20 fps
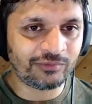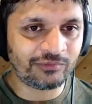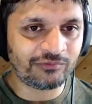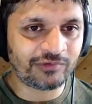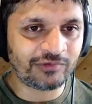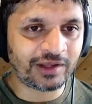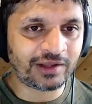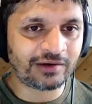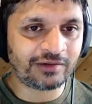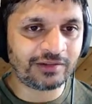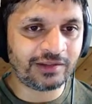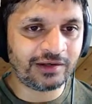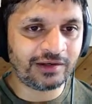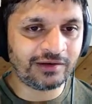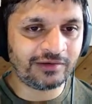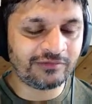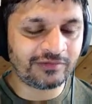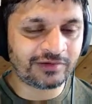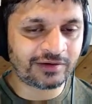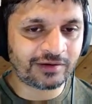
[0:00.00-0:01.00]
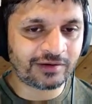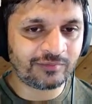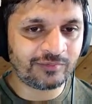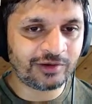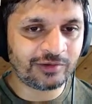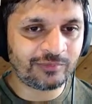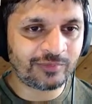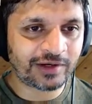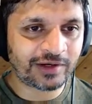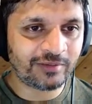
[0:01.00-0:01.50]
We figure out the
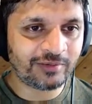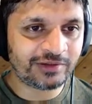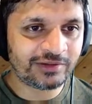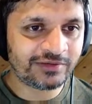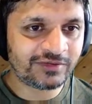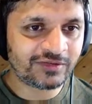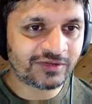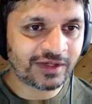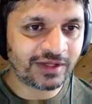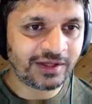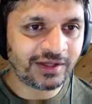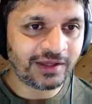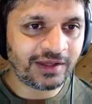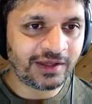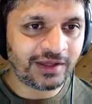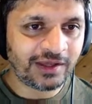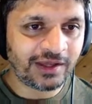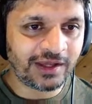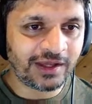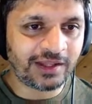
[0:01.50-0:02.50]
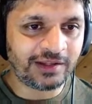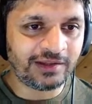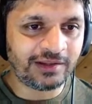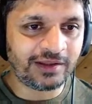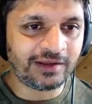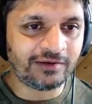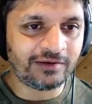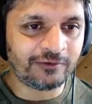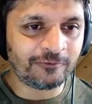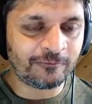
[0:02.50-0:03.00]
DENAVIT-HARTENBERG parameters, and
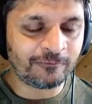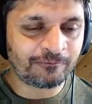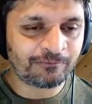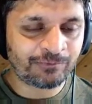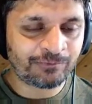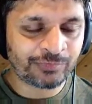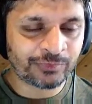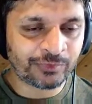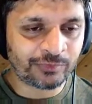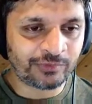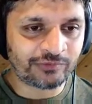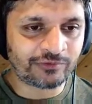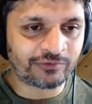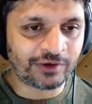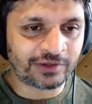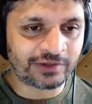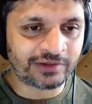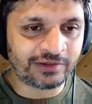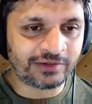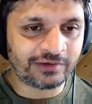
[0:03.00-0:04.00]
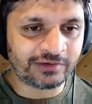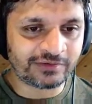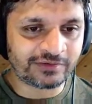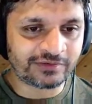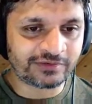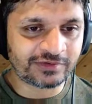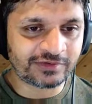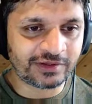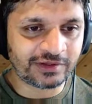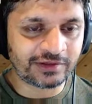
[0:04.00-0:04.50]
then we've got this